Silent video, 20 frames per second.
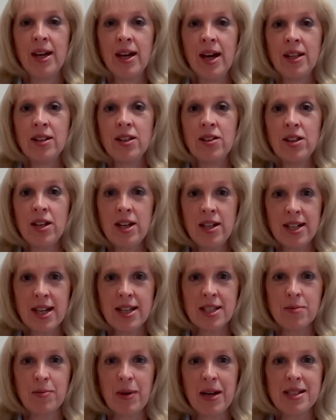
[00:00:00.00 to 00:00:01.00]
And the third
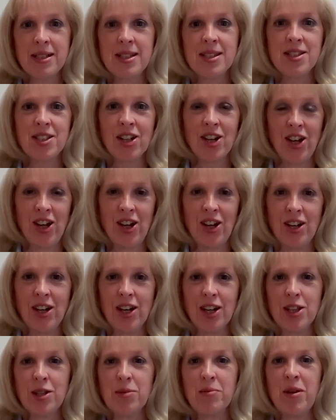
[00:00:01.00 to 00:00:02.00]
aspect is the
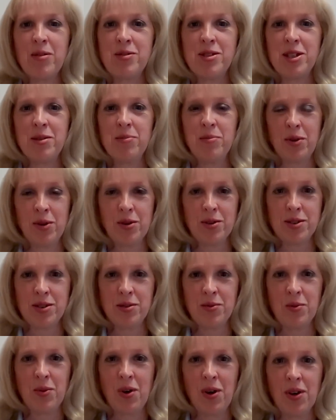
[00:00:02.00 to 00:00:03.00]
learner, the most
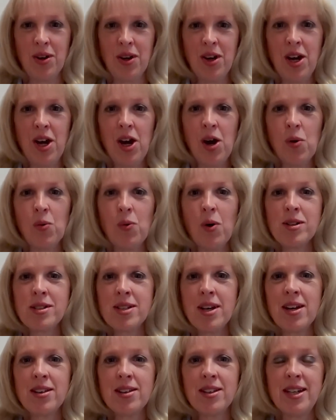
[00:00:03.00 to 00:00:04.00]
important one. What
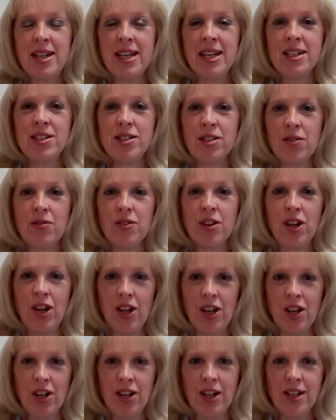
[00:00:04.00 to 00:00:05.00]
are the needs of the
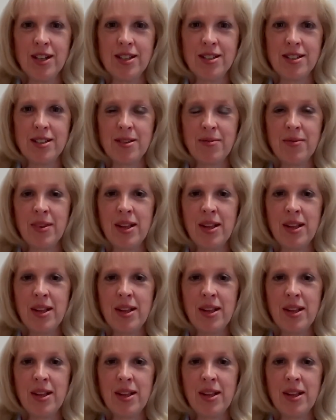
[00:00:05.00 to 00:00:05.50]
learners?